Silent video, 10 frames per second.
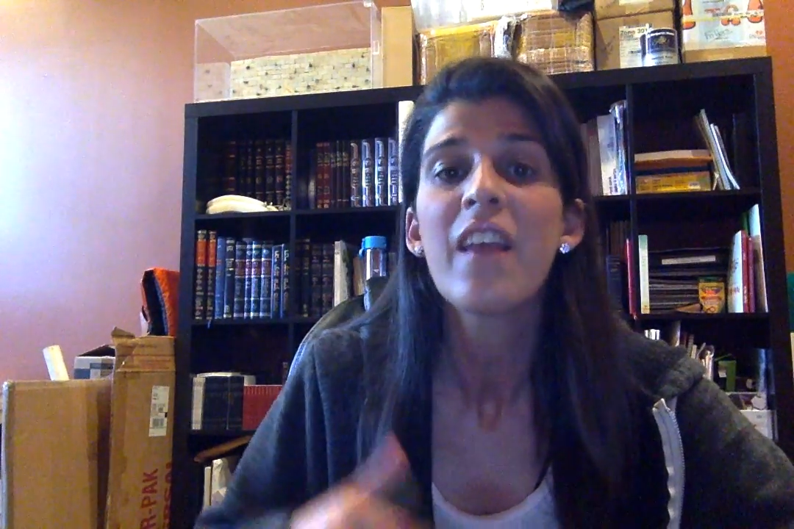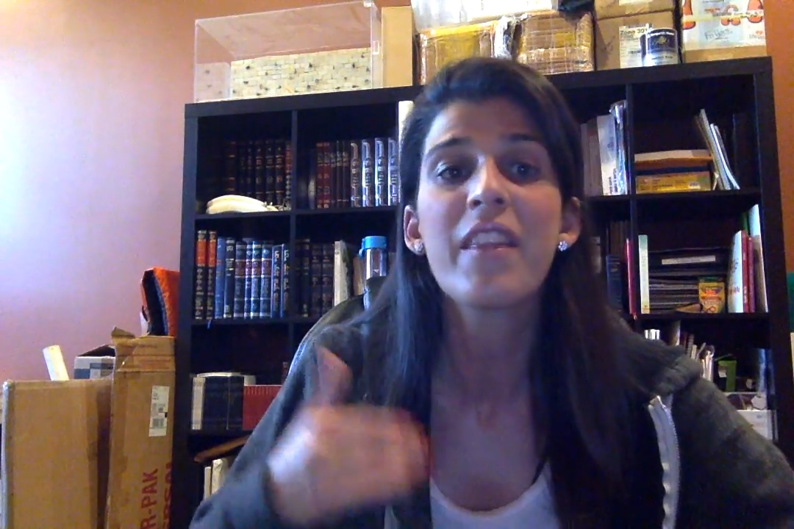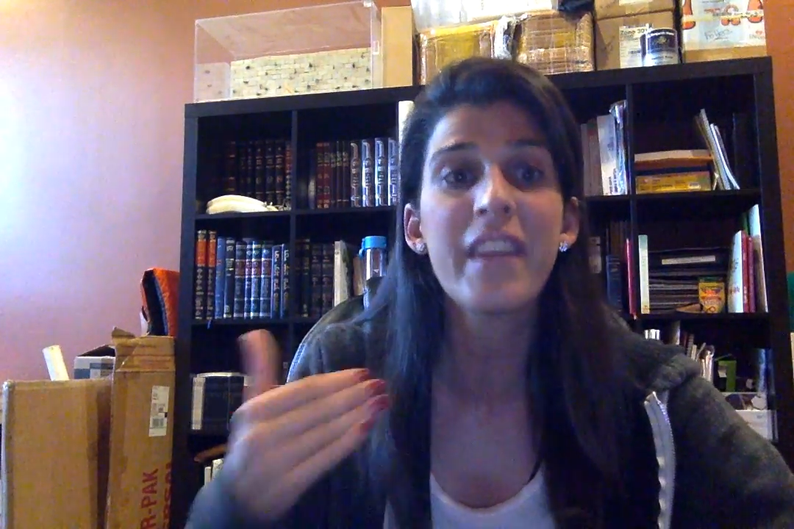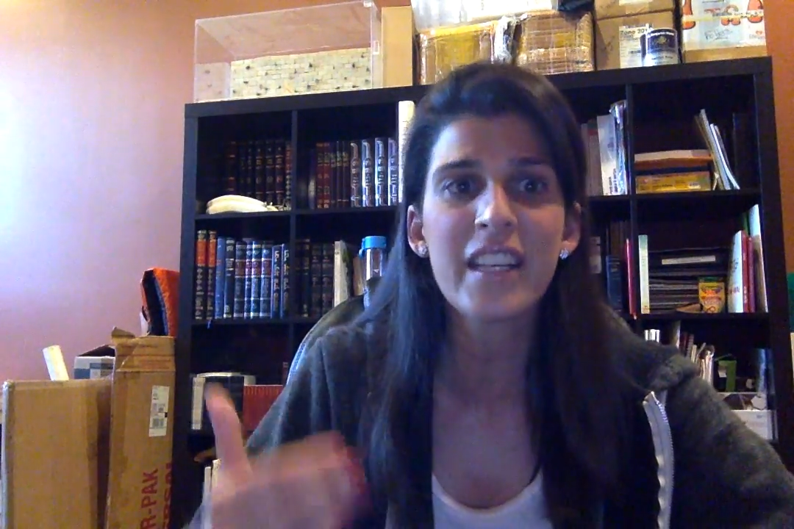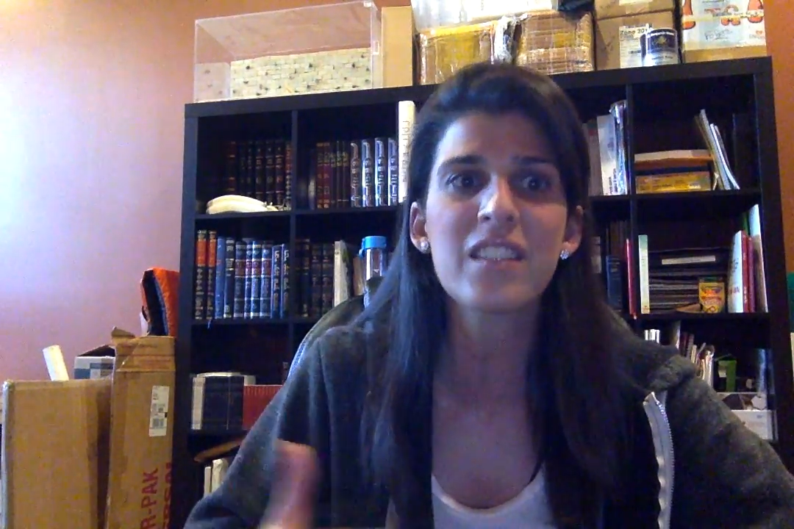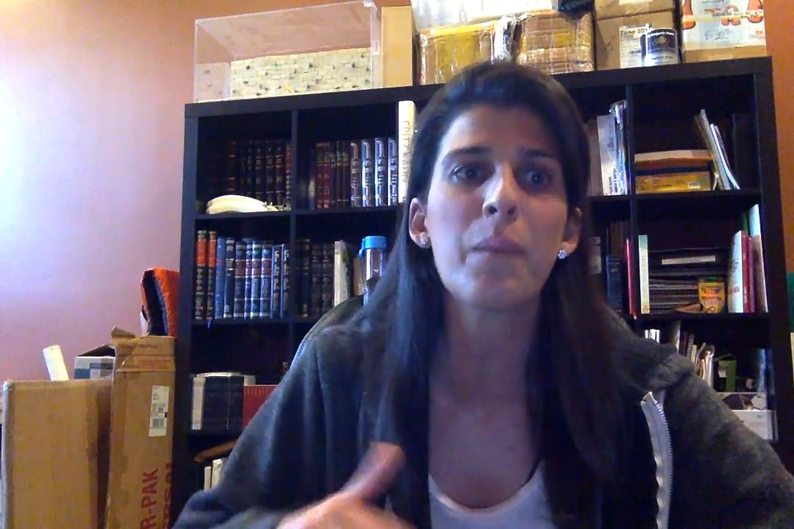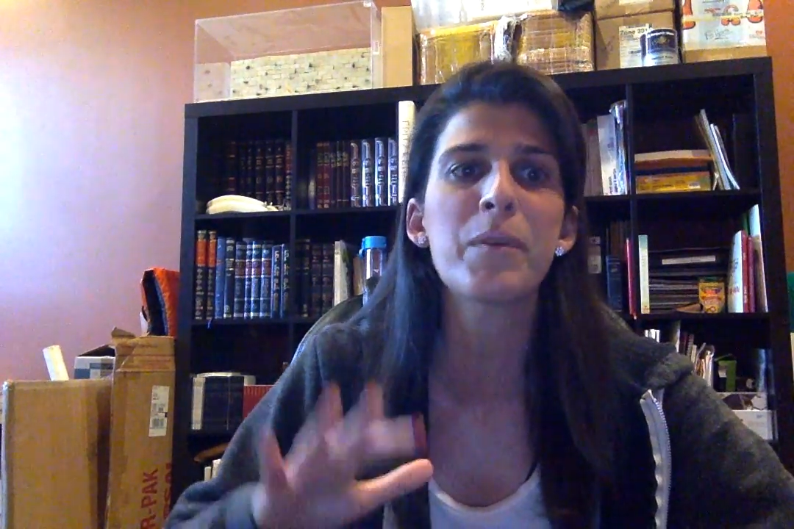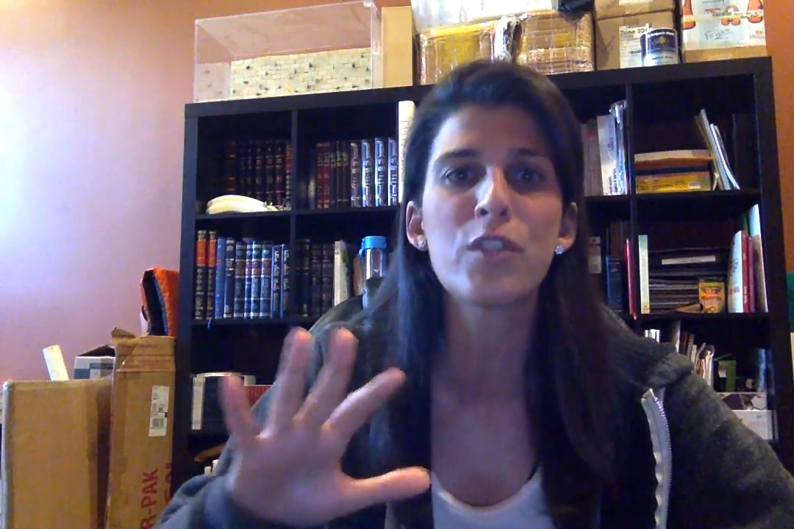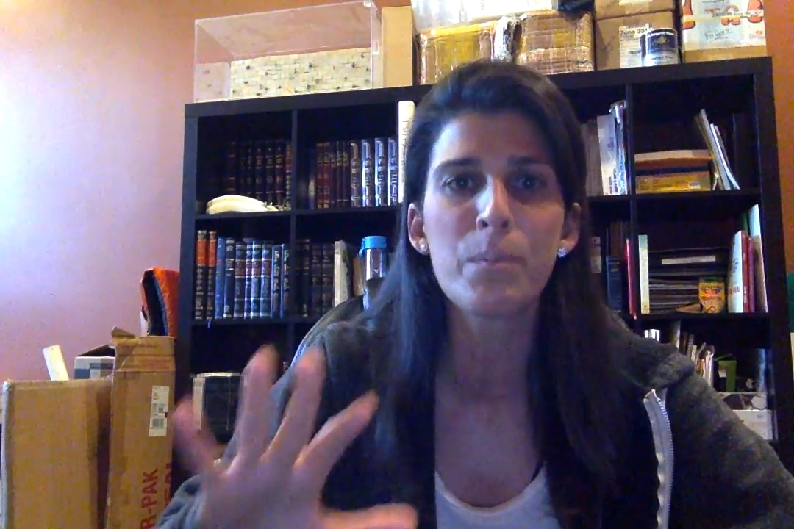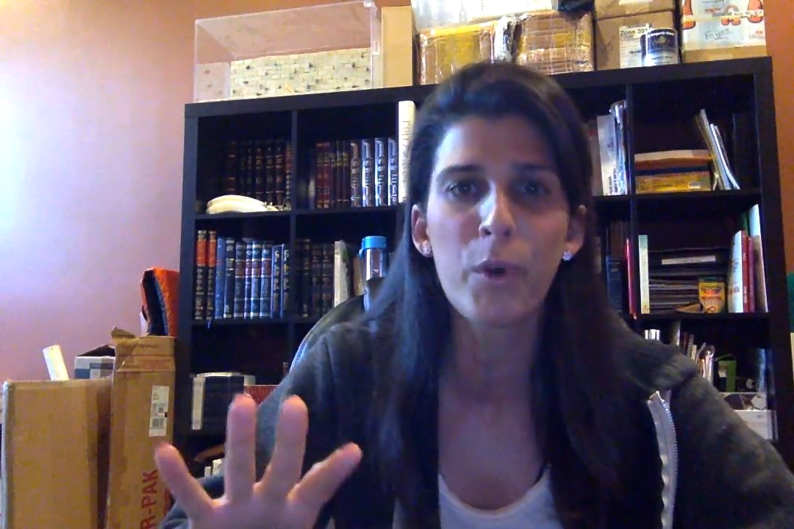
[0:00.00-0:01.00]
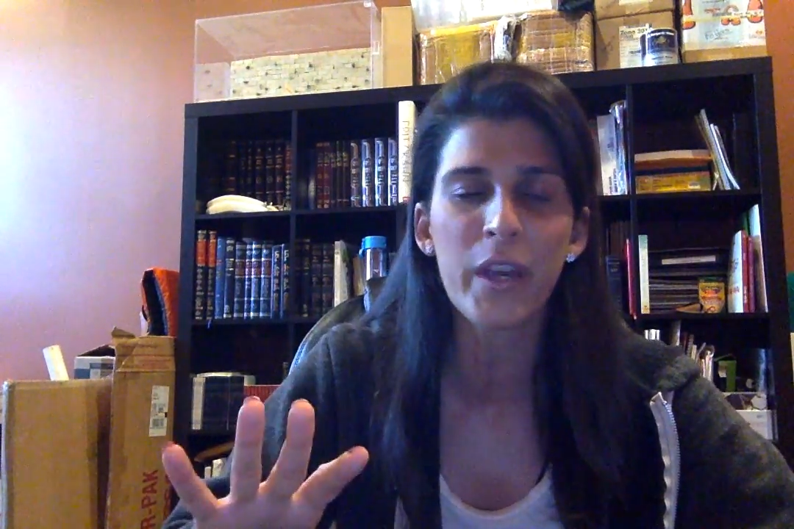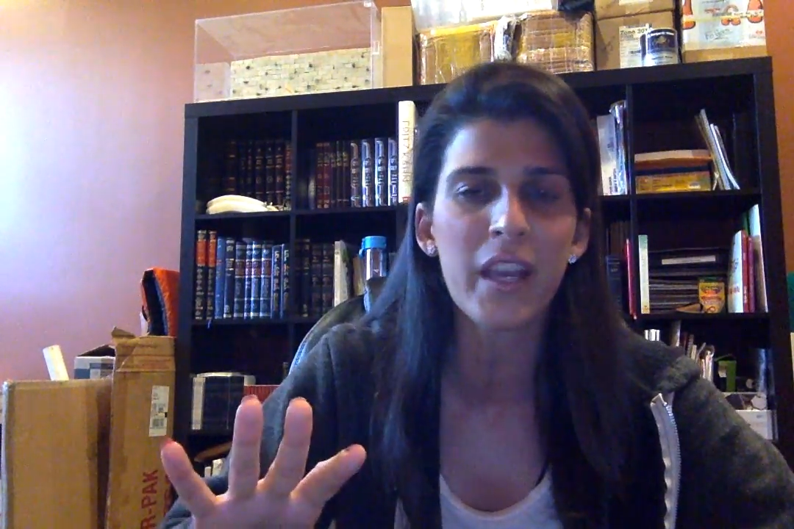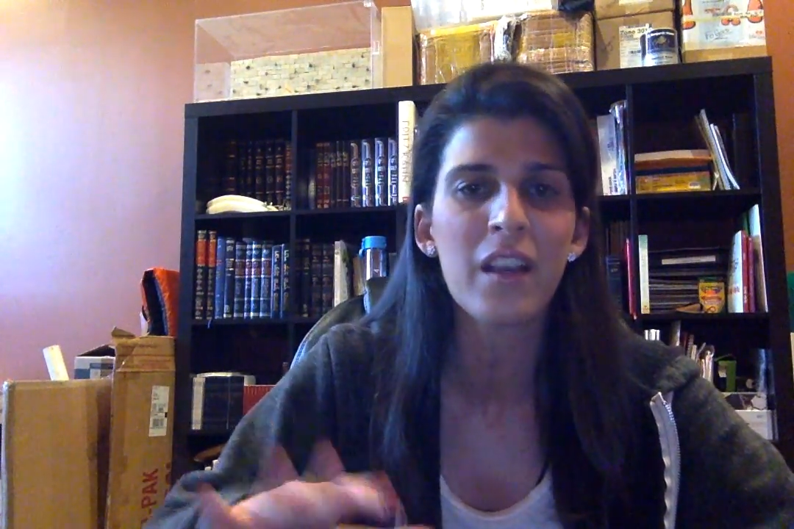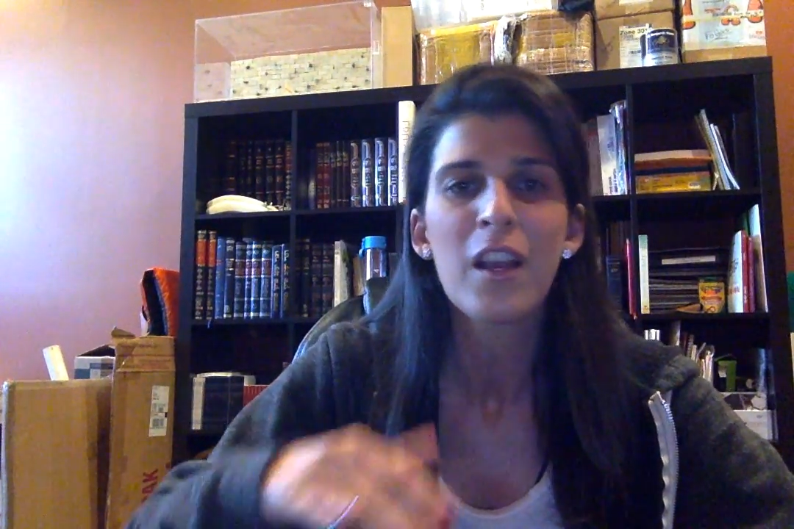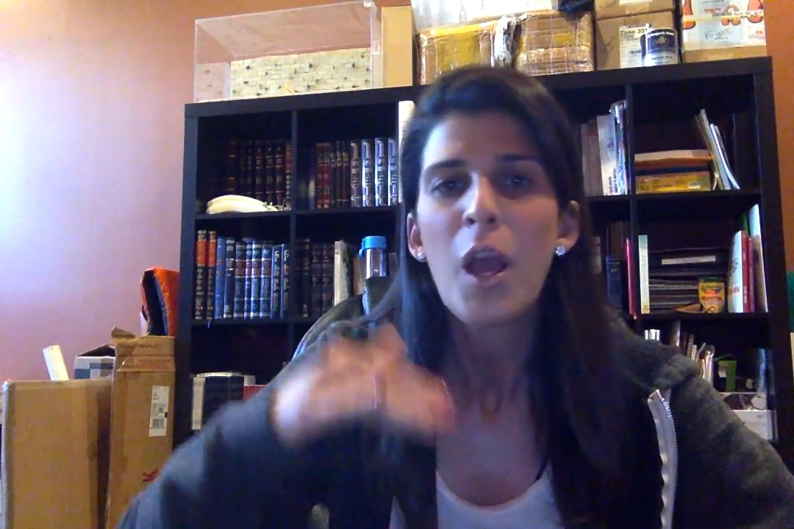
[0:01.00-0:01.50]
The next step is the booking.